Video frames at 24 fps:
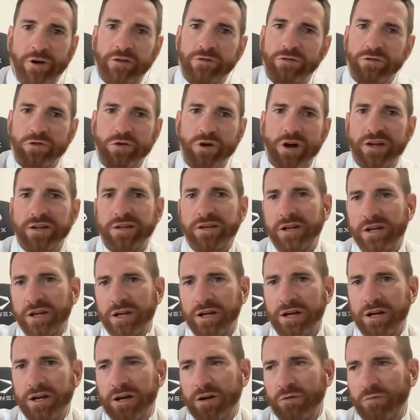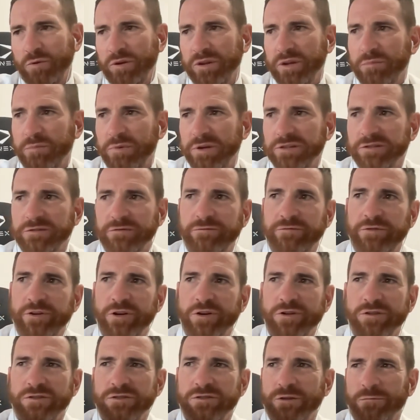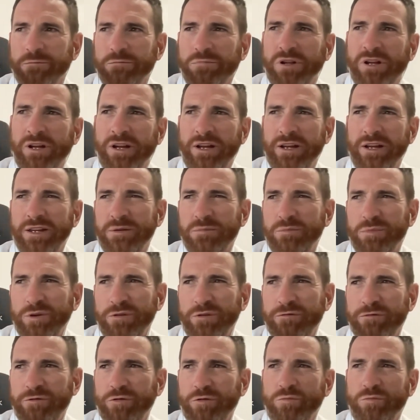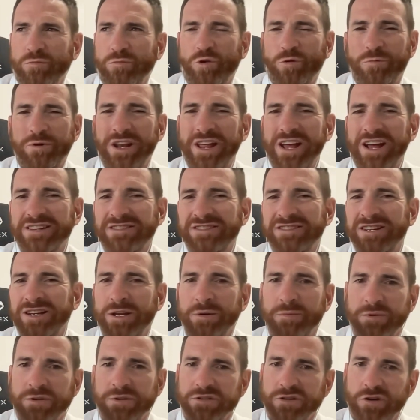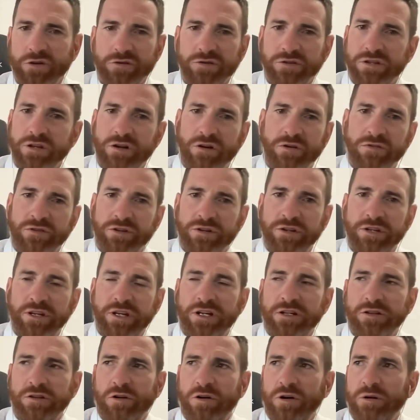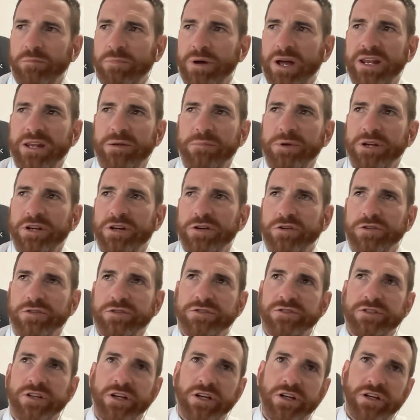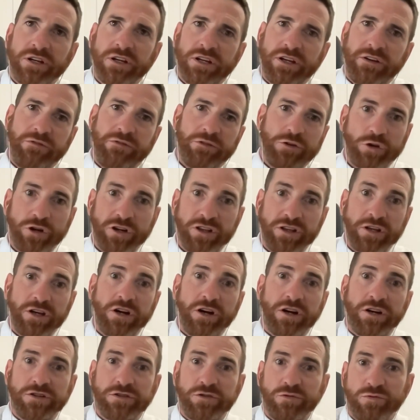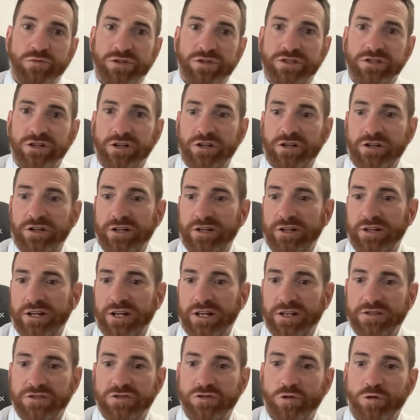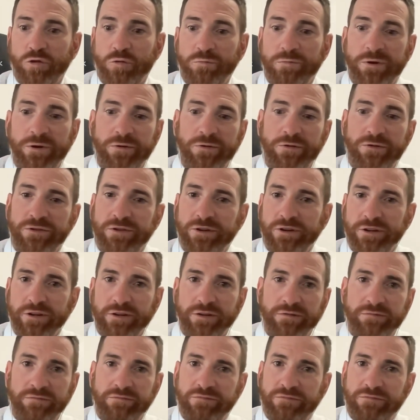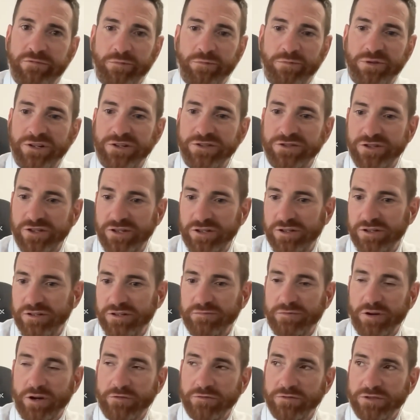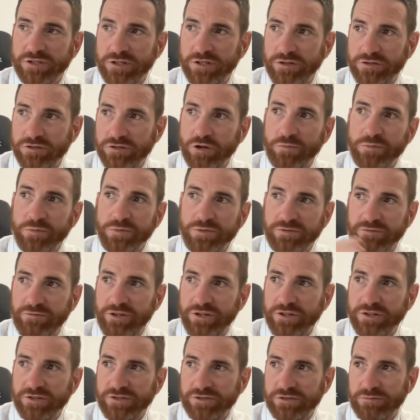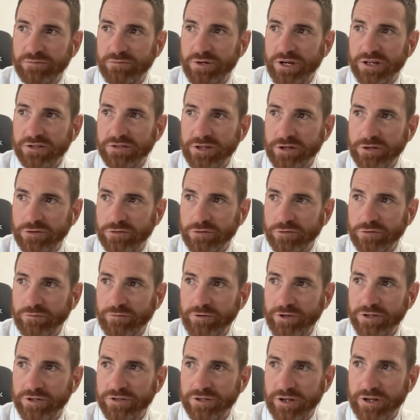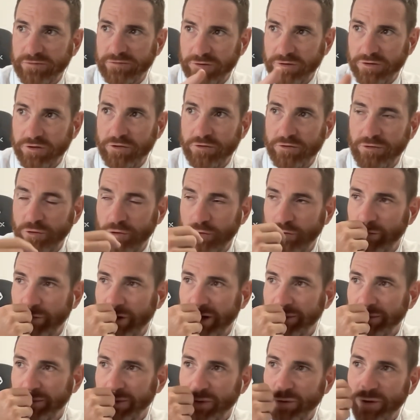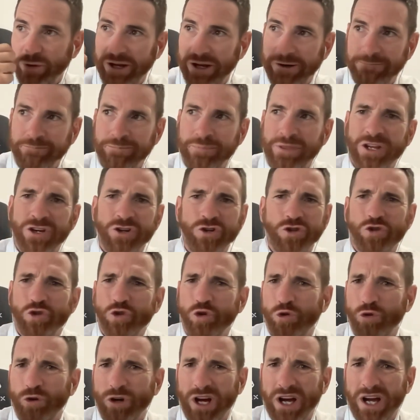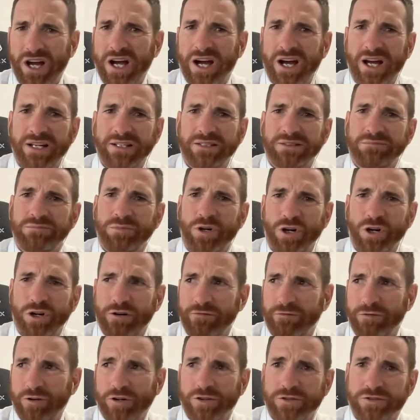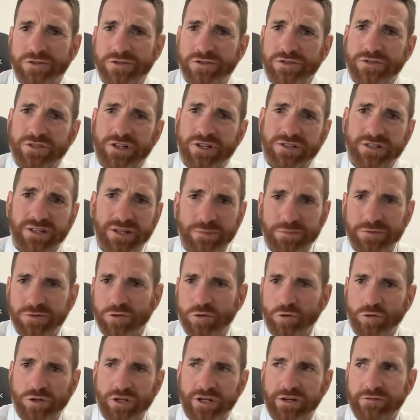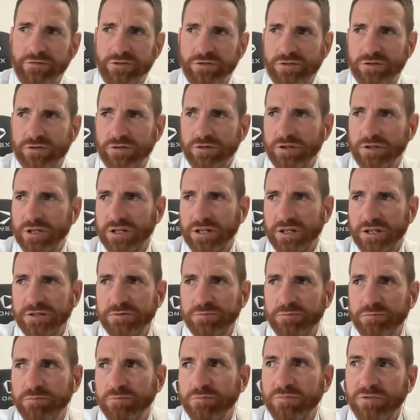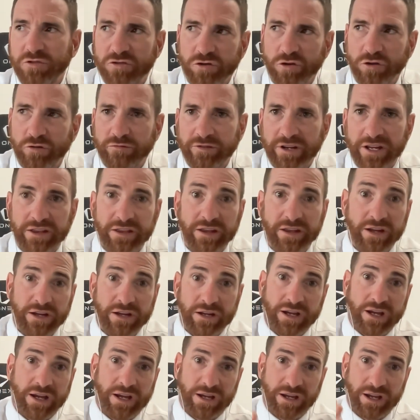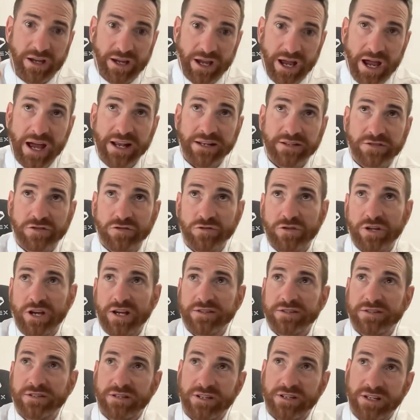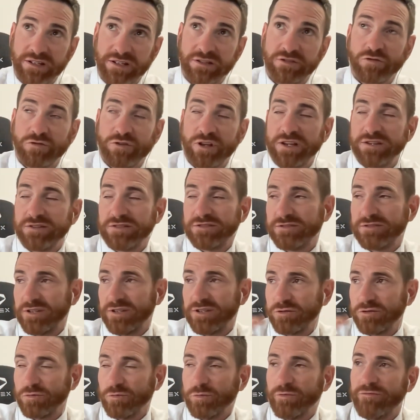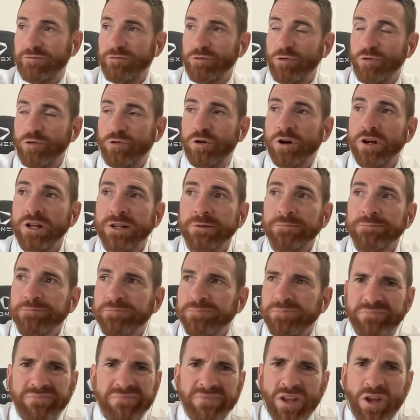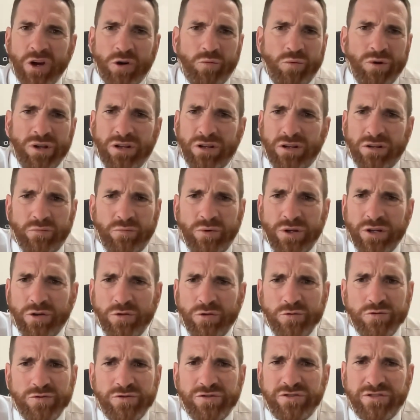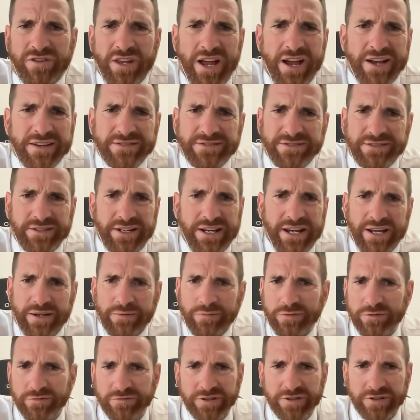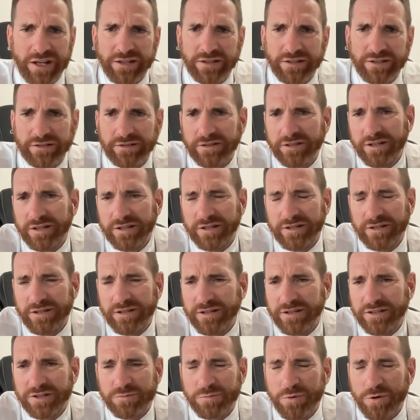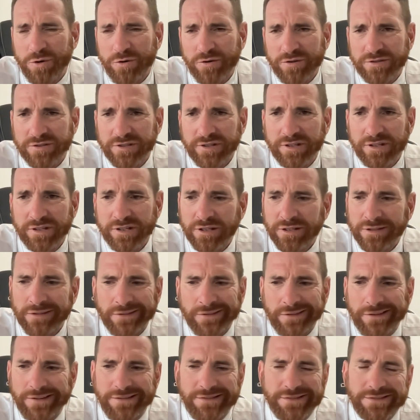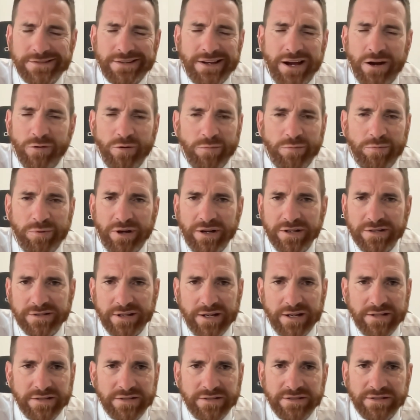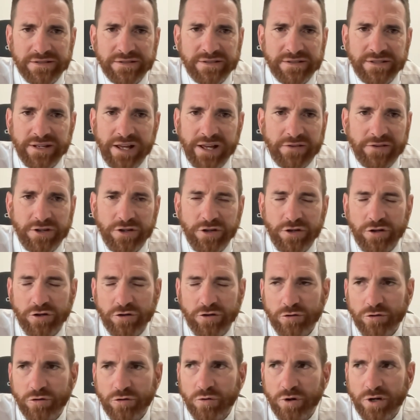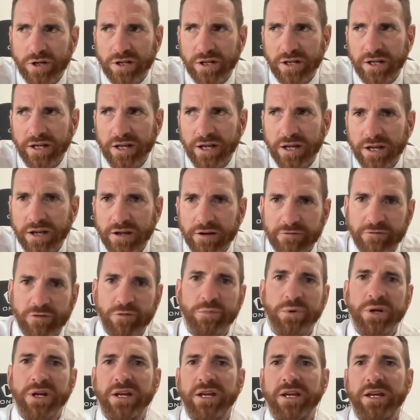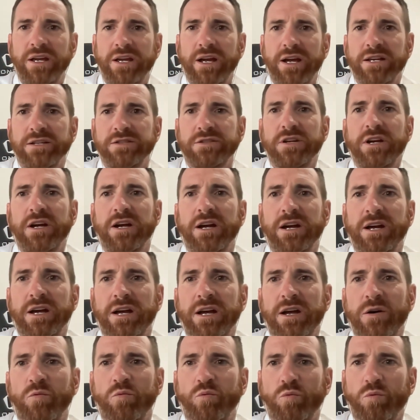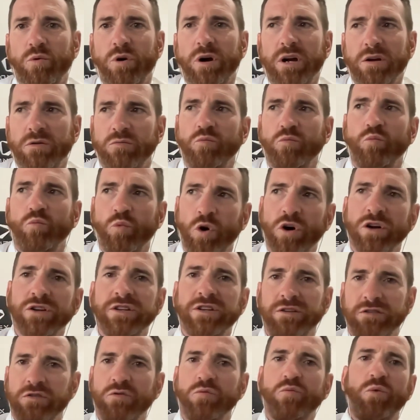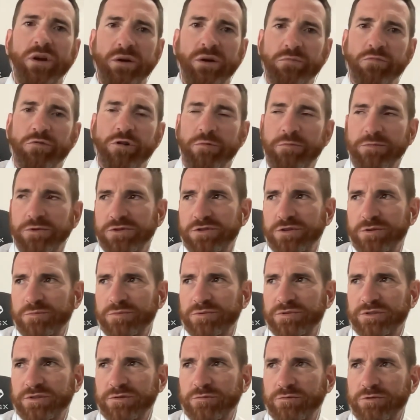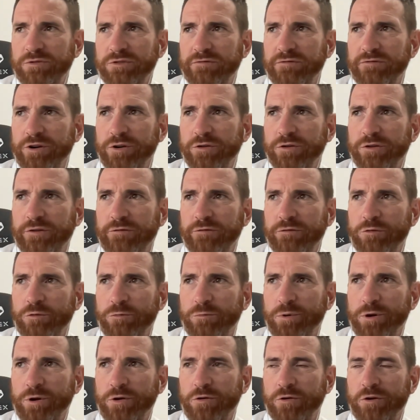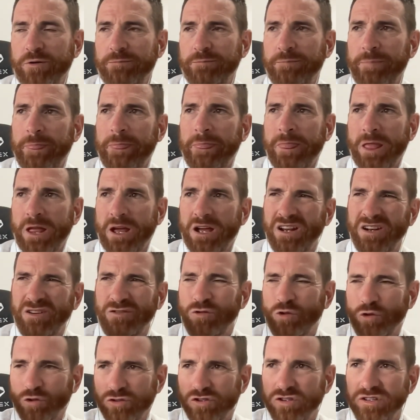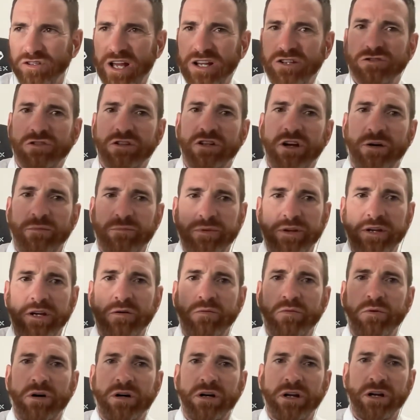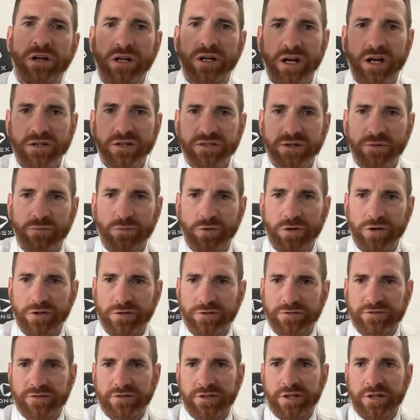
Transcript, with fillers: a great year. I win the best and fairest. I'm playing in the midfield more, but our team is on on the decline mainly because if you look at the guys who retired in that short period, you know, from Lynchy, the obviously Choppers finished, Marcus Ashcroft finished after the third one, but we had Shaun Hart and Michael Voss and Justin Leppitsch all leaving at least sort of either at 2000 in 2006 or before like we we lose thousands of games of talent and uh, experience, and you just can't replace that. It's just nothing you can do quickly. For me, as uh, wanting to win premierships, it was a very difficult period, and of course, naturally, I'm thinking, well, can I go somewhere else?